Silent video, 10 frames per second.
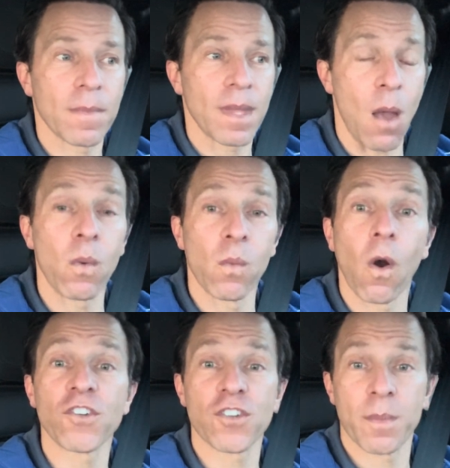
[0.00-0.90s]
And we
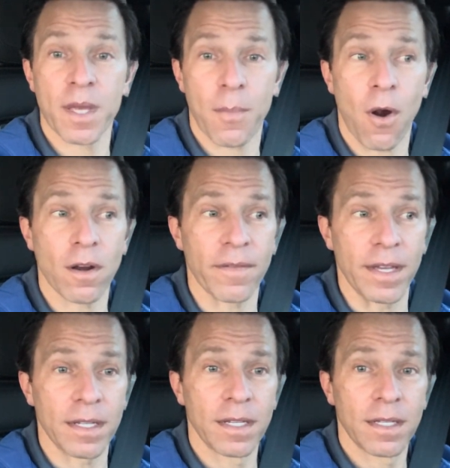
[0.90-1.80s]
want you to be a part of it.
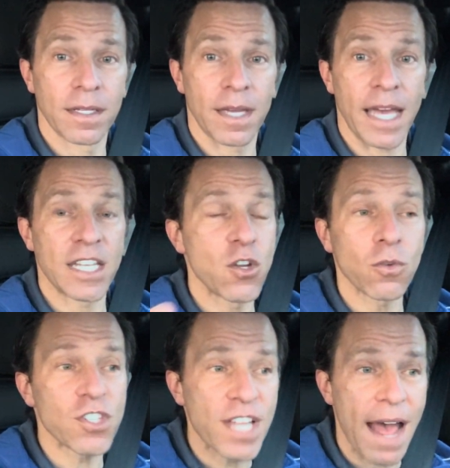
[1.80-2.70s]
And you don't
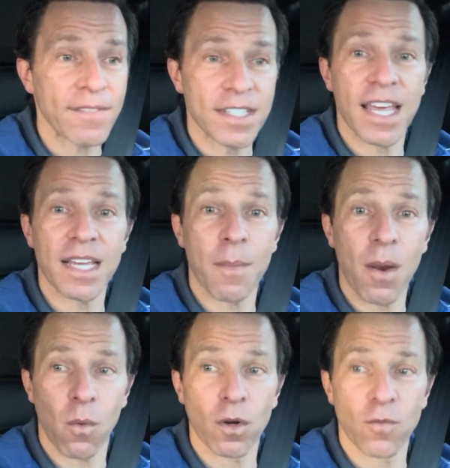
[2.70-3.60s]
just have to take my
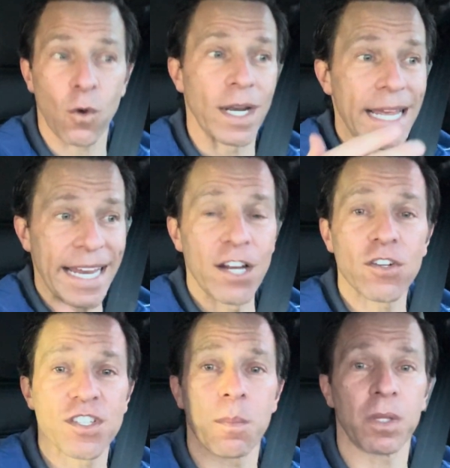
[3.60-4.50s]
word for it.
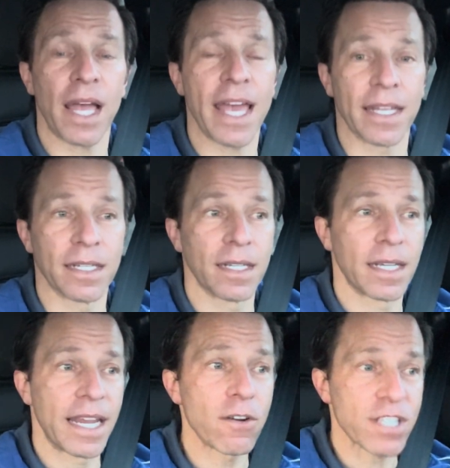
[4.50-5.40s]
Here's the plan.
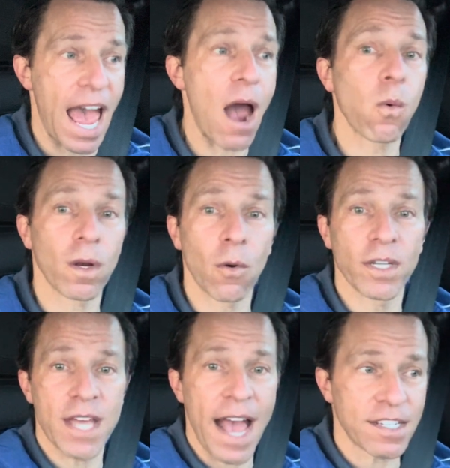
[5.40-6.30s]
Here's how we're going
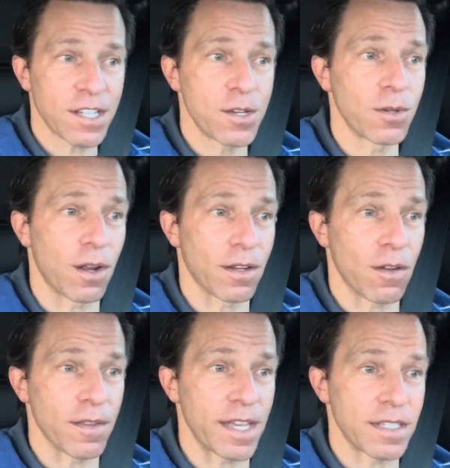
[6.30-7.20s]
to execute on
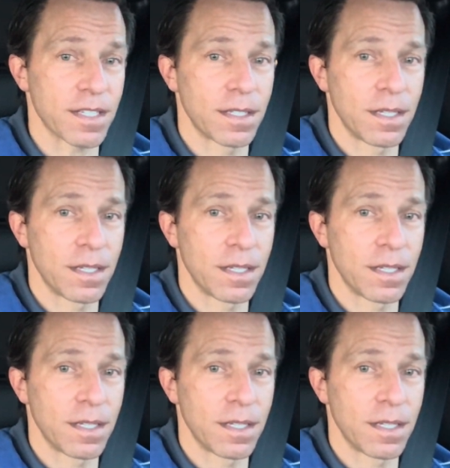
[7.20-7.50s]
all of this.